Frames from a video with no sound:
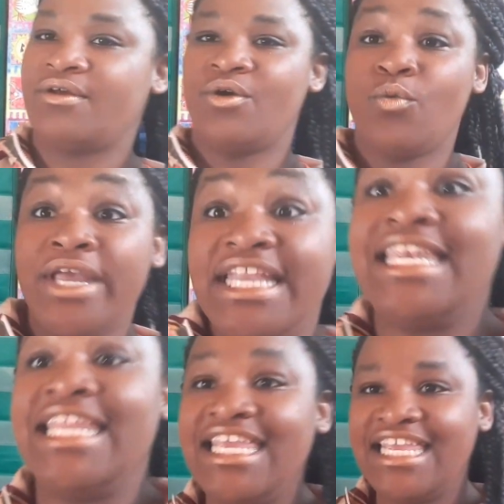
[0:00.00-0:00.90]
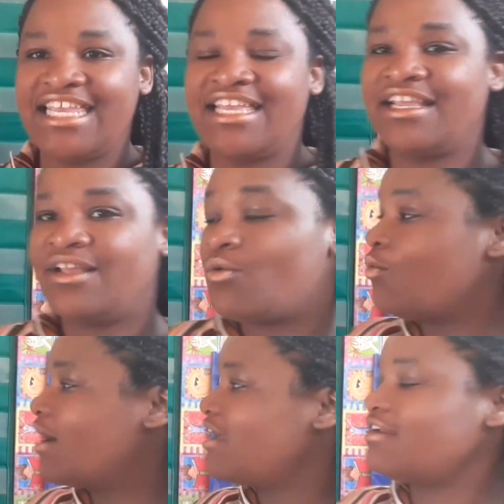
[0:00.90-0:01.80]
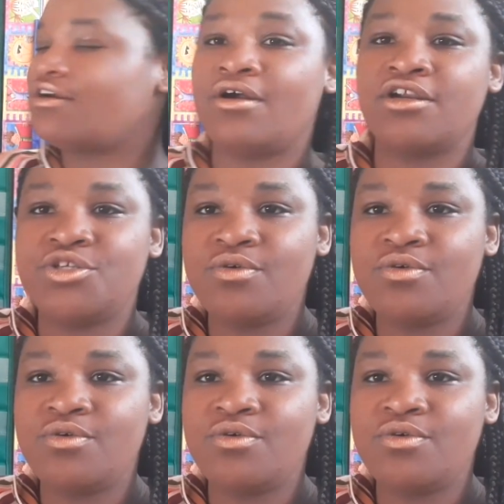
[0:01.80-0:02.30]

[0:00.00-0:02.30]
We need one or two